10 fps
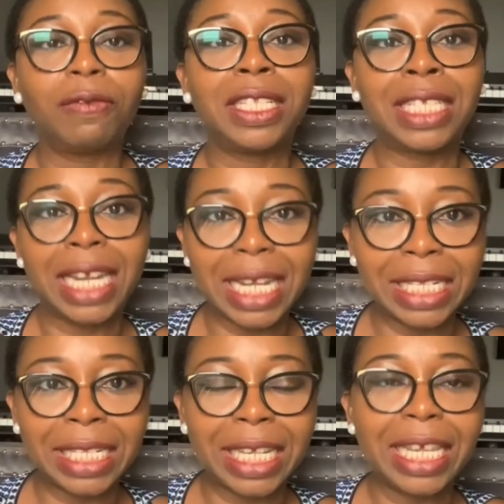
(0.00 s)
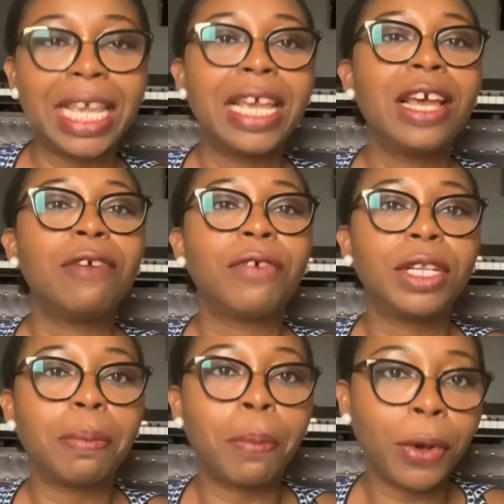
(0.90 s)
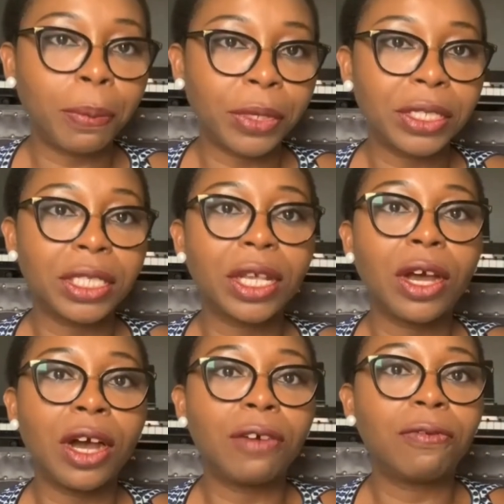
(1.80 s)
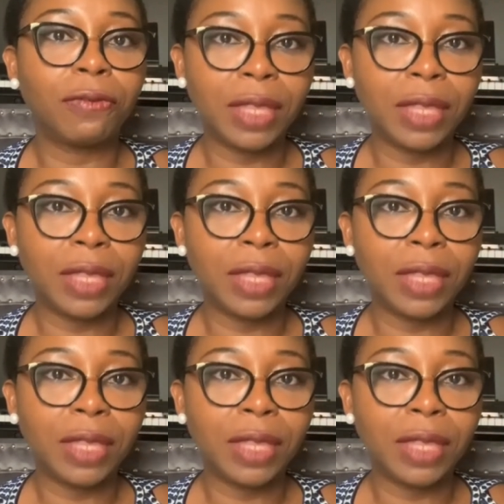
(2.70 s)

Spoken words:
the tenancy for the purpose of